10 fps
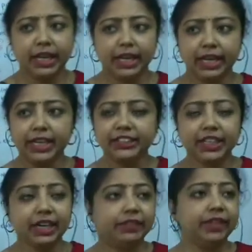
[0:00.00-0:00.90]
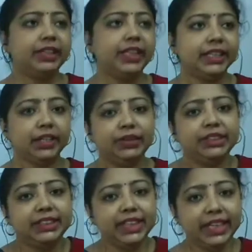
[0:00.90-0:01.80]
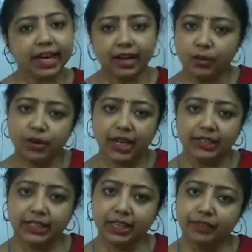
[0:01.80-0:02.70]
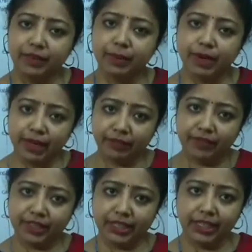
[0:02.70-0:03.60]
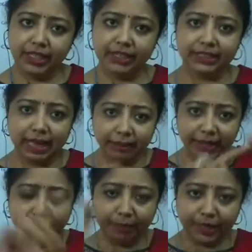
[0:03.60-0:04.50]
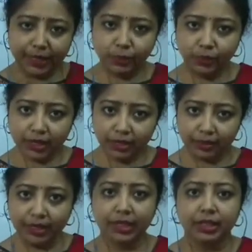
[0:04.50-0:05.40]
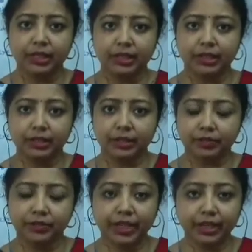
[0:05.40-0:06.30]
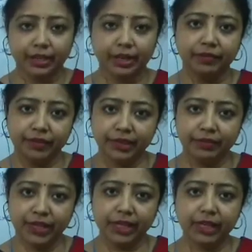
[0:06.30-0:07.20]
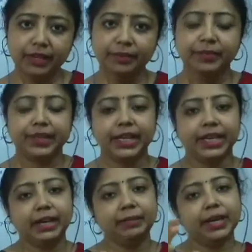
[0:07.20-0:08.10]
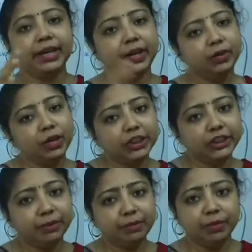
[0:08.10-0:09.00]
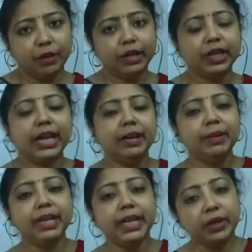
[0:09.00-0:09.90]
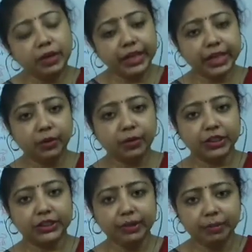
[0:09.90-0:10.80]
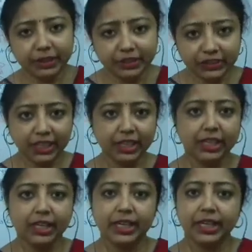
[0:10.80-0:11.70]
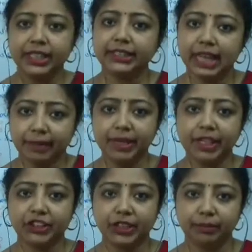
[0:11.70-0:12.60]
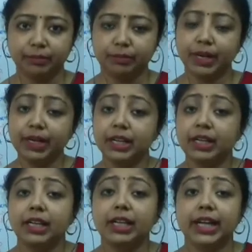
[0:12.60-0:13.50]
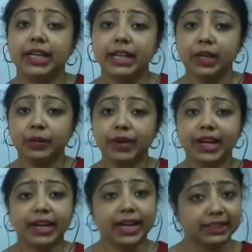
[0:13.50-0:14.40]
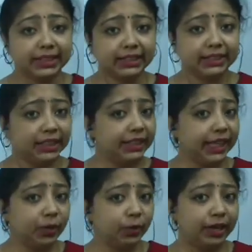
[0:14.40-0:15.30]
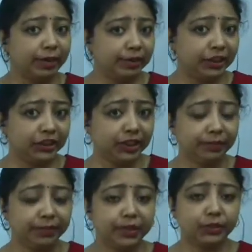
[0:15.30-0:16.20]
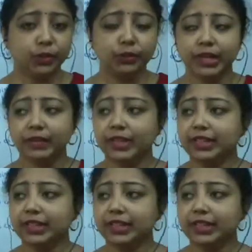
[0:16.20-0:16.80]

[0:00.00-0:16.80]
each and everything that we see around us, everything is having a particular figure. The figure that can be a regular shape or can be an irregular shape, but still it is having a shape. But like liquid and gases, they don't have any shape. So whenever they